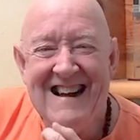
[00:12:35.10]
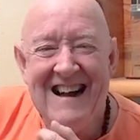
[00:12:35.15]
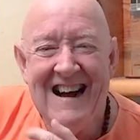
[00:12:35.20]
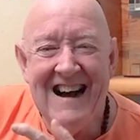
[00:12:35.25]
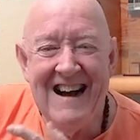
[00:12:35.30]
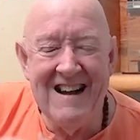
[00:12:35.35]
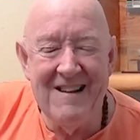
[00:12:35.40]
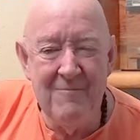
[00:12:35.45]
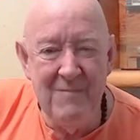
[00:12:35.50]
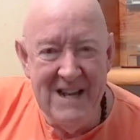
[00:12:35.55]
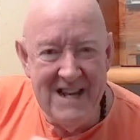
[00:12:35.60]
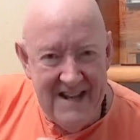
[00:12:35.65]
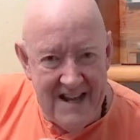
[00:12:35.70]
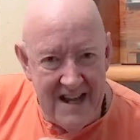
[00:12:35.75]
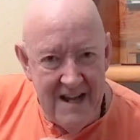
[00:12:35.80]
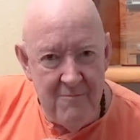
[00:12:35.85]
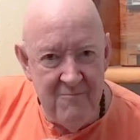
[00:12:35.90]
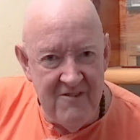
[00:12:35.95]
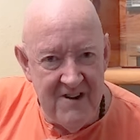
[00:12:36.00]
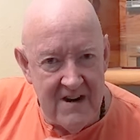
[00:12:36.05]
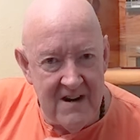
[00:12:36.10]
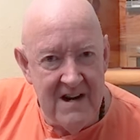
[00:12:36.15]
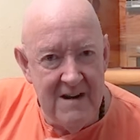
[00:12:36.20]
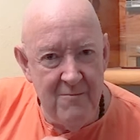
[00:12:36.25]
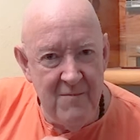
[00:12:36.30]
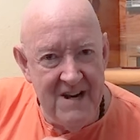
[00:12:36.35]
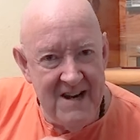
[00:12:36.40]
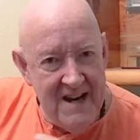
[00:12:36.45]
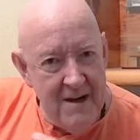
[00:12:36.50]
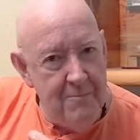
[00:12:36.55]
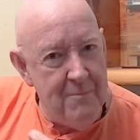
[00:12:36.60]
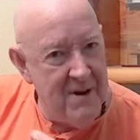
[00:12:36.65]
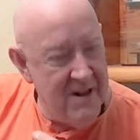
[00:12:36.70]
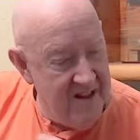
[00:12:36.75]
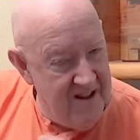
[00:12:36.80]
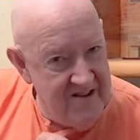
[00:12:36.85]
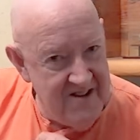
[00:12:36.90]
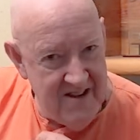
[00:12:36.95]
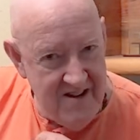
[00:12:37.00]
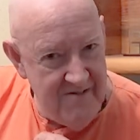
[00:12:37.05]
I became very
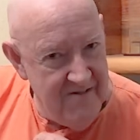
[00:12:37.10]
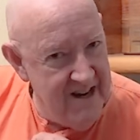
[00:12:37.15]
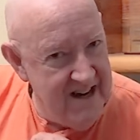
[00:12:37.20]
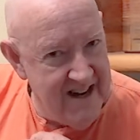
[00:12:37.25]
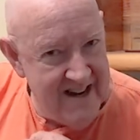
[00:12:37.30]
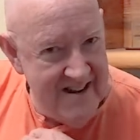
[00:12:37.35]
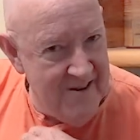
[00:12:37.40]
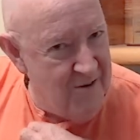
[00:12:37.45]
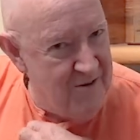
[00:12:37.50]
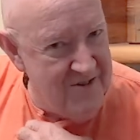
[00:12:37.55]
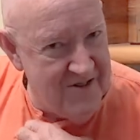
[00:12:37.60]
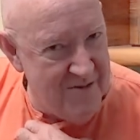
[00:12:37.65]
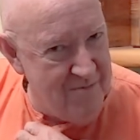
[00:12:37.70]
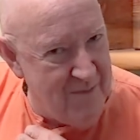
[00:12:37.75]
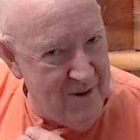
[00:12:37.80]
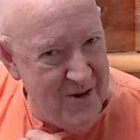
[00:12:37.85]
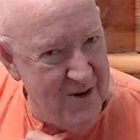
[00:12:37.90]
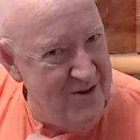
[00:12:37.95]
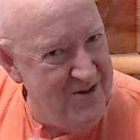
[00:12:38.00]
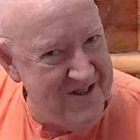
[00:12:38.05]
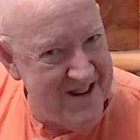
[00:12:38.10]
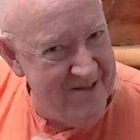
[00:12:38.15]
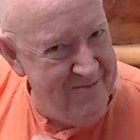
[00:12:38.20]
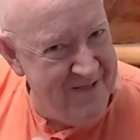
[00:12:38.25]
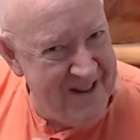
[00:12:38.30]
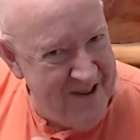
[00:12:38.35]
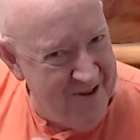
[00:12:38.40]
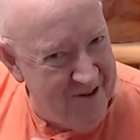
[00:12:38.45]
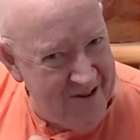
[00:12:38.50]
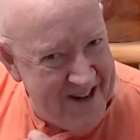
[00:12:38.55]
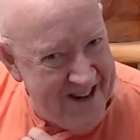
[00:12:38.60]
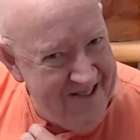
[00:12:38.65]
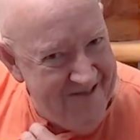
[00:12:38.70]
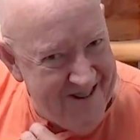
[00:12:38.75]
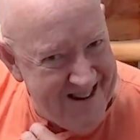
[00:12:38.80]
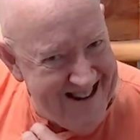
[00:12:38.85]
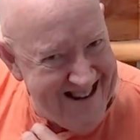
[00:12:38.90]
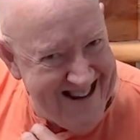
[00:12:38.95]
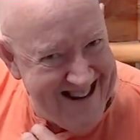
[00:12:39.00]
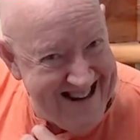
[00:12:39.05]
manipulative, and I don't suppose I'm the only
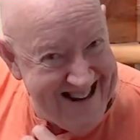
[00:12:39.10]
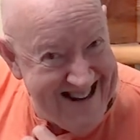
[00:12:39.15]
one.